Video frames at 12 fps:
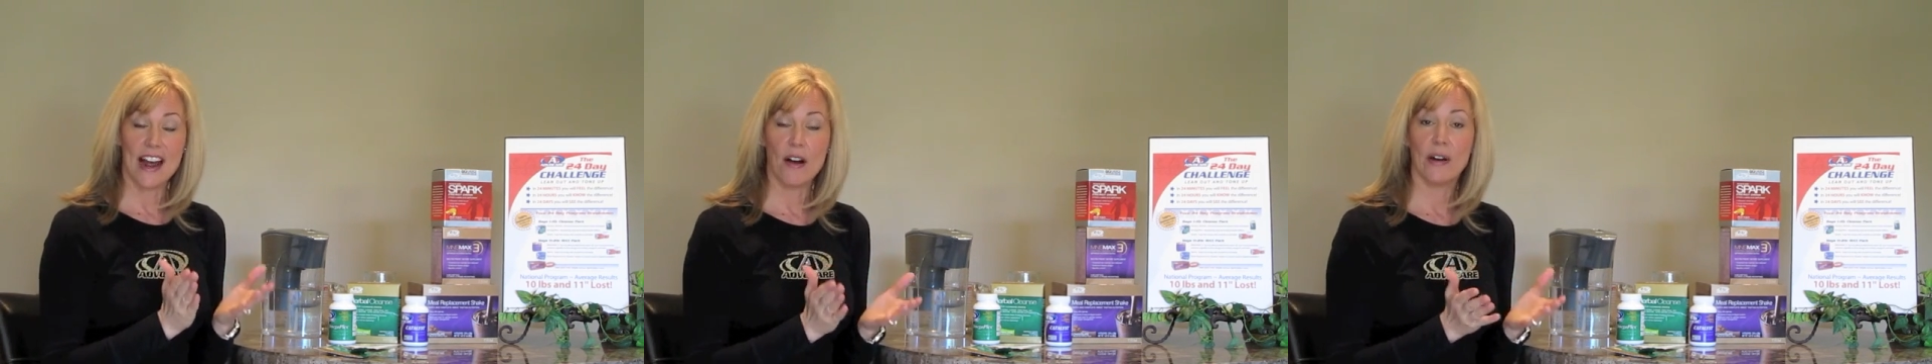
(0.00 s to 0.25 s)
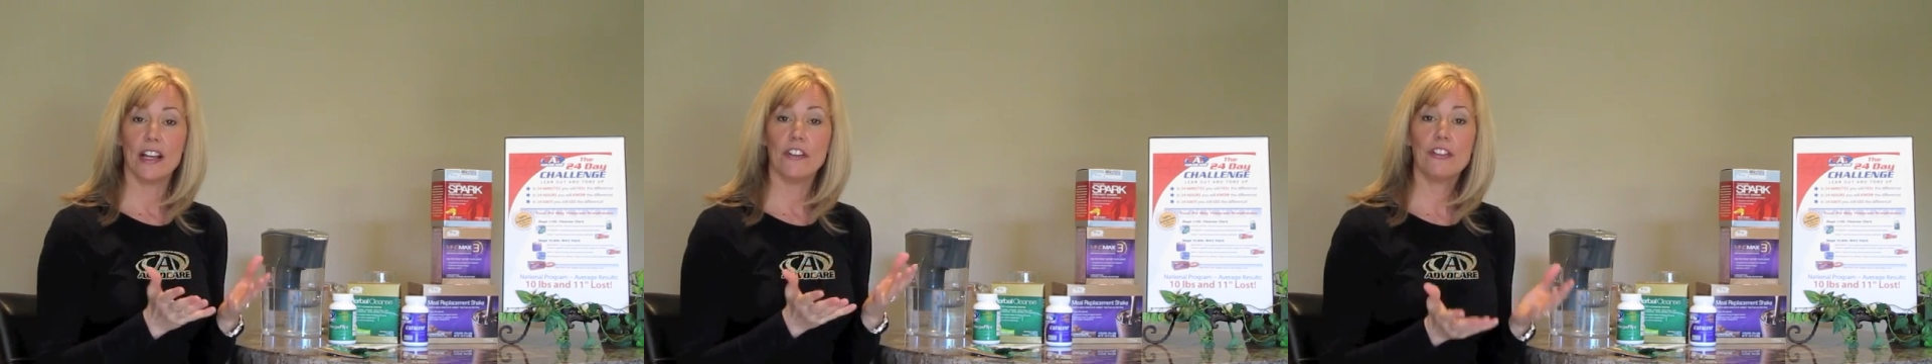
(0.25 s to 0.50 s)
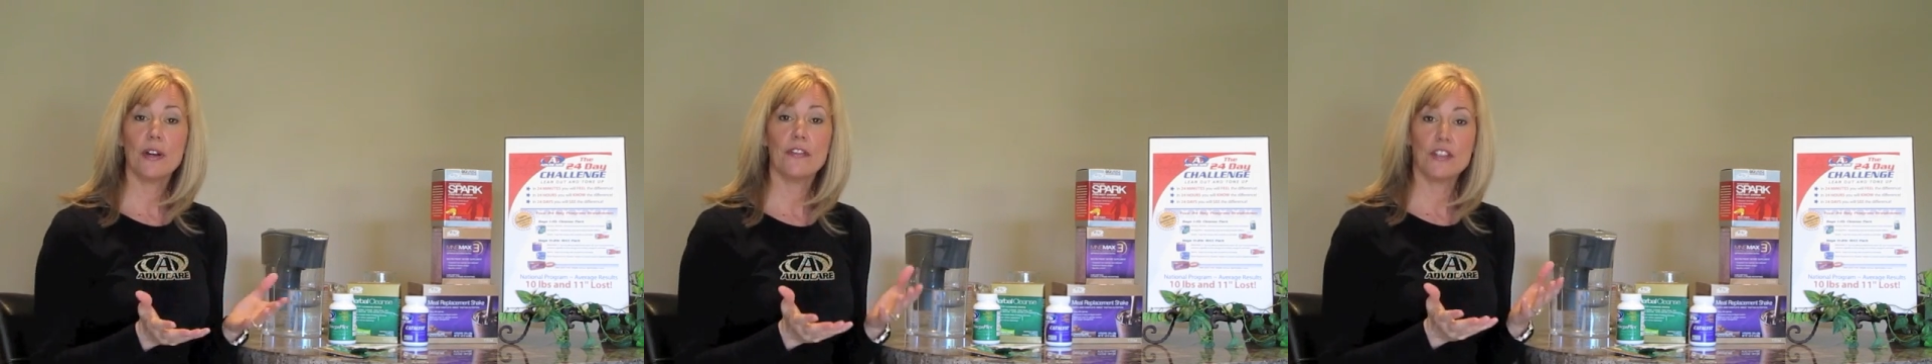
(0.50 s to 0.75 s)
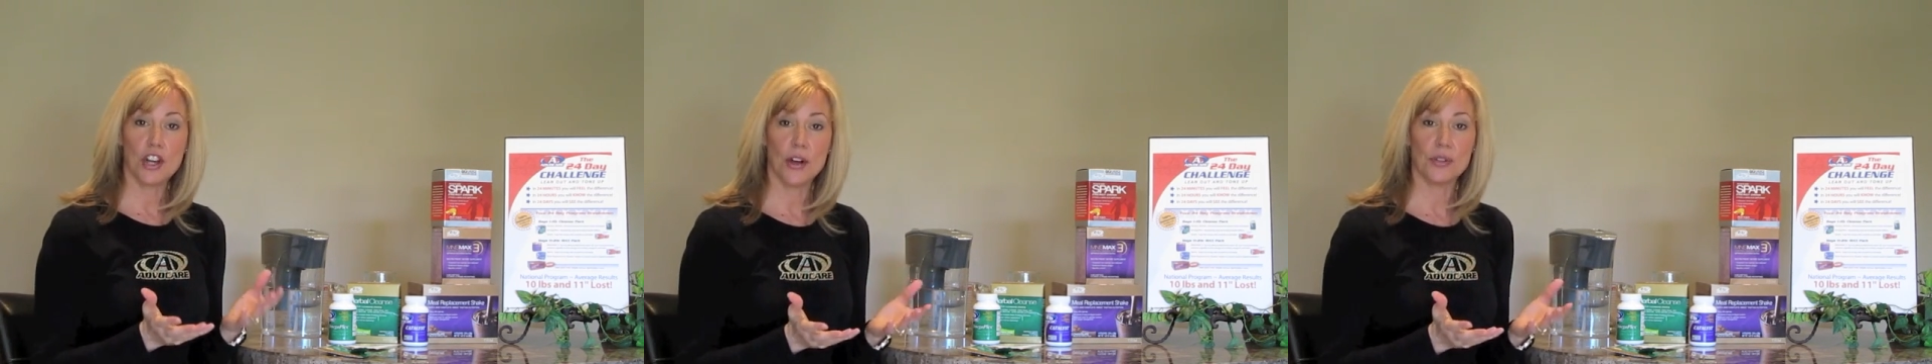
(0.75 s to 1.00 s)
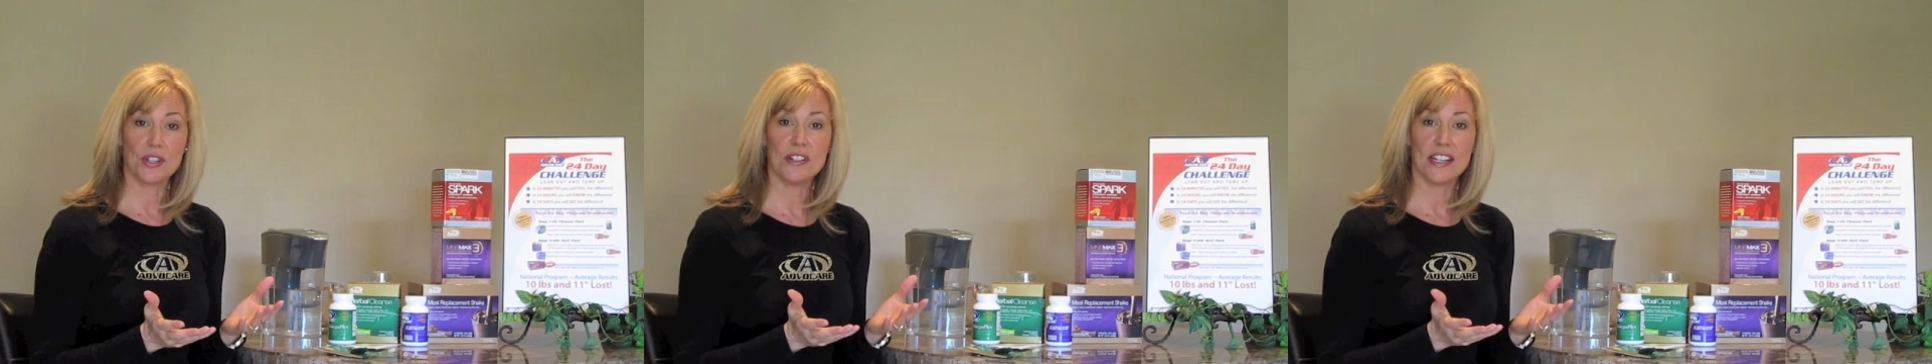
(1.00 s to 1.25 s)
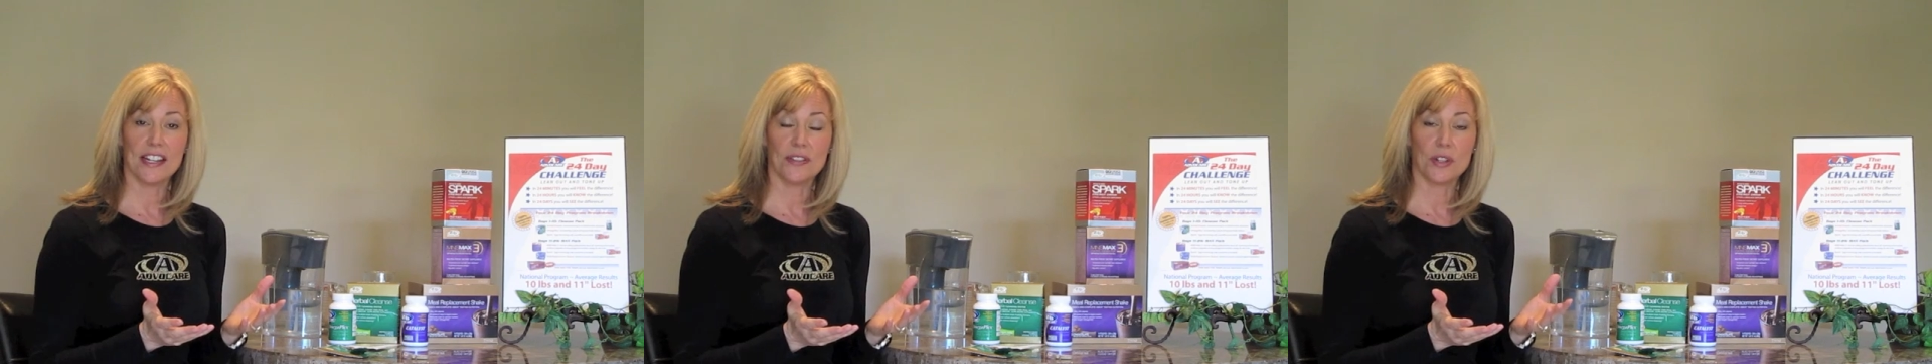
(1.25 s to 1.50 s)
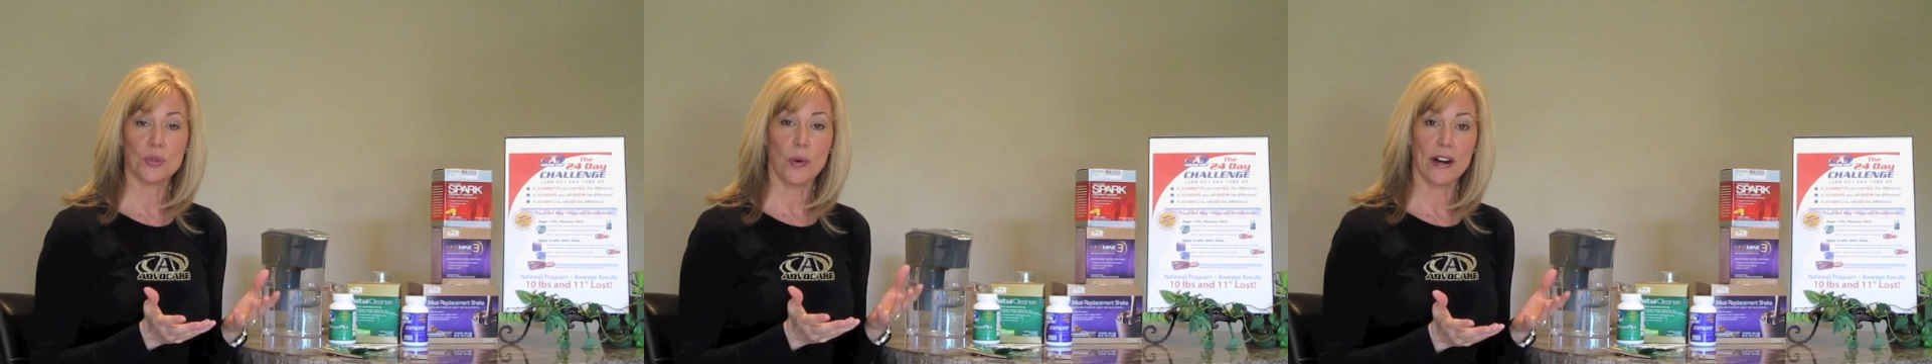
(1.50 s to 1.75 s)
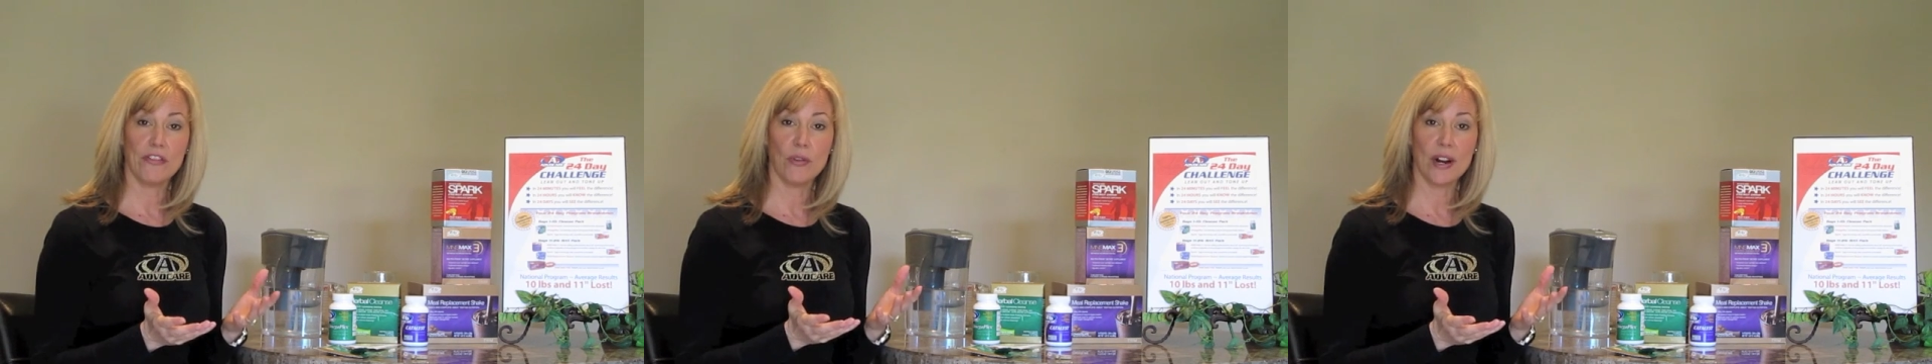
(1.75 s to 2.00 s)
Now, if you have chosen to get the
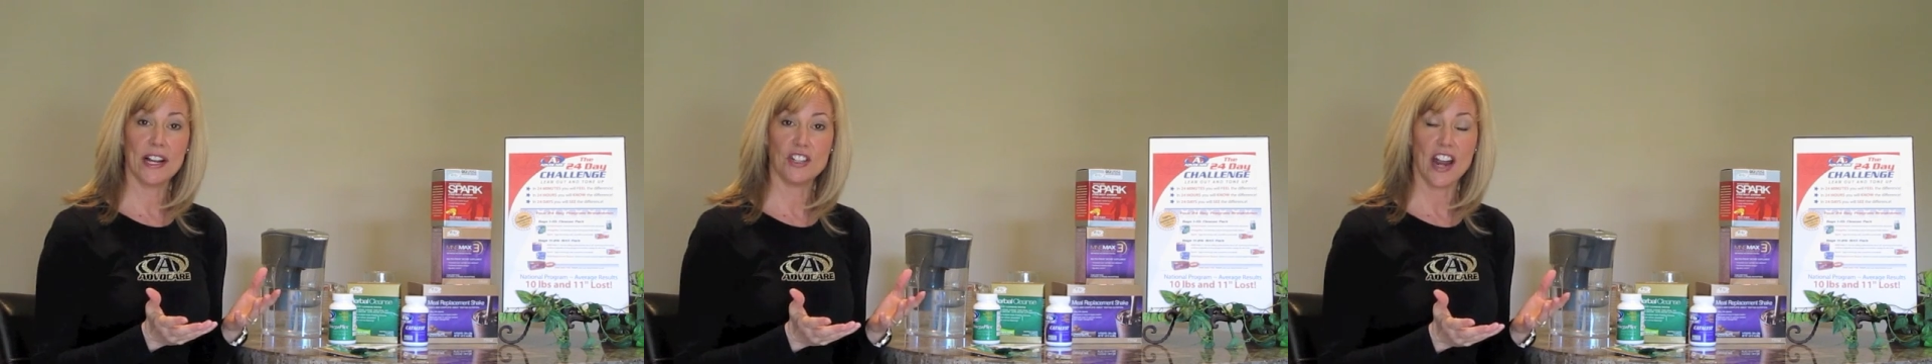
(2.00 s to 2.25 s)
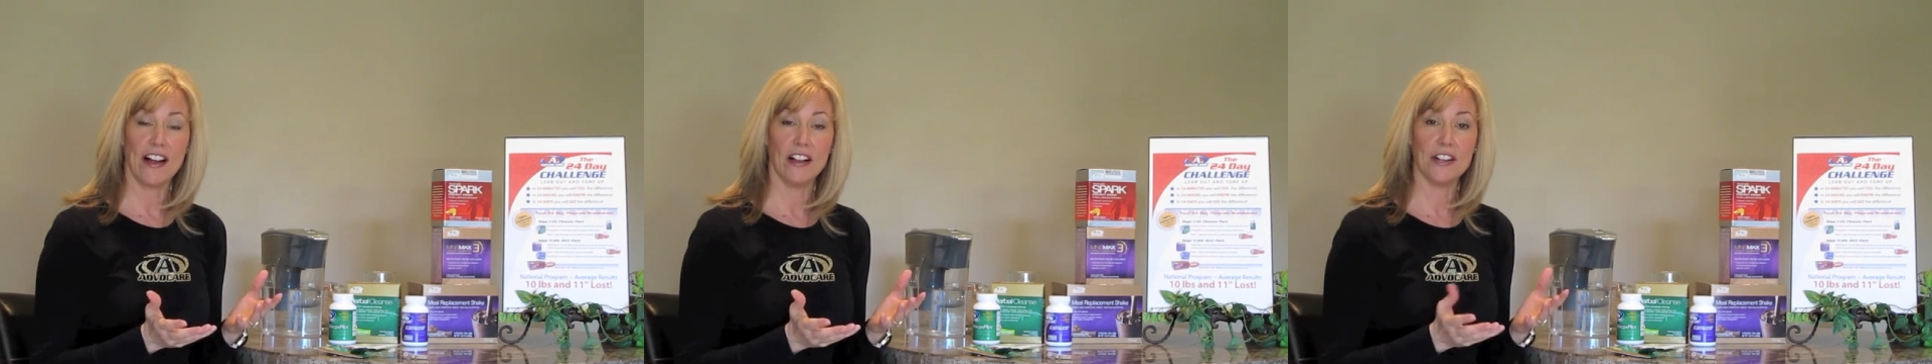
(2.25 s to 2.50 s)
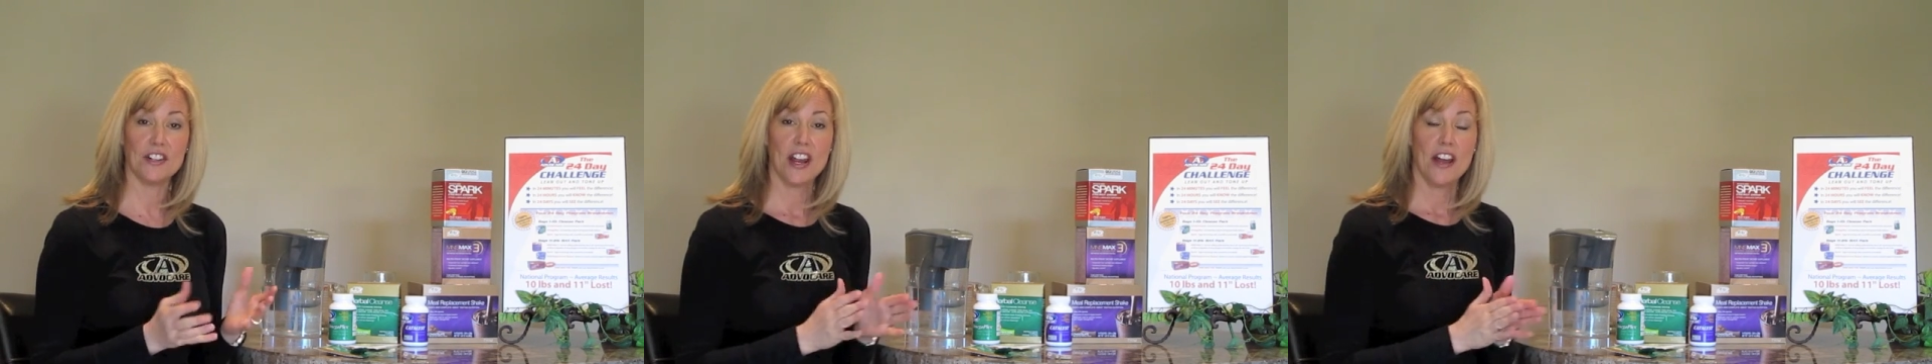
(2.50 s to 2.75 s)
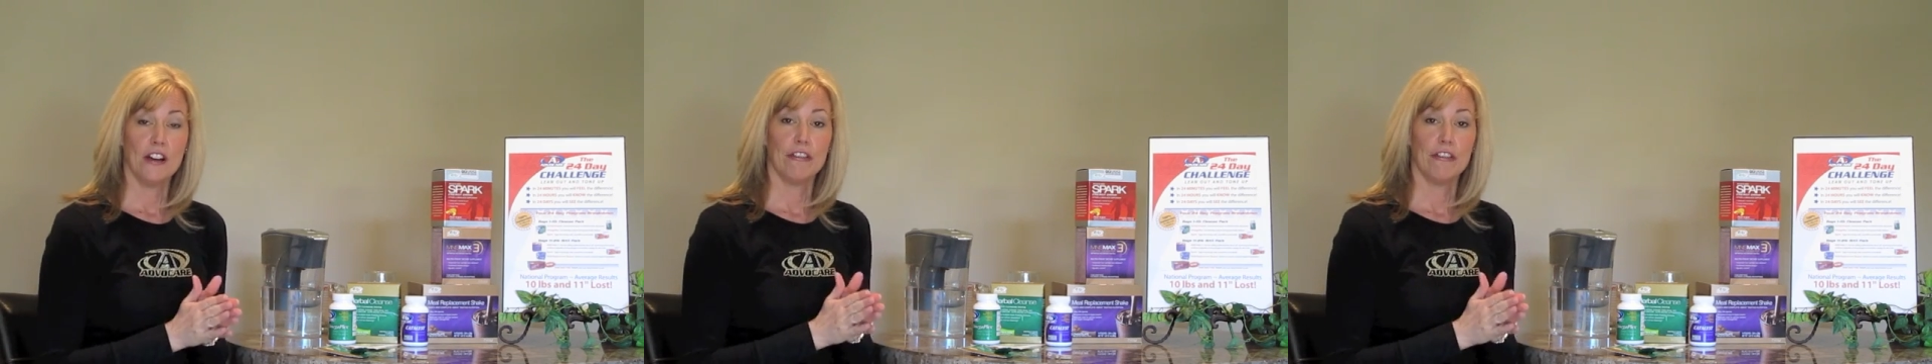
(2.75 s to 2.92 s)
24-Day Challenge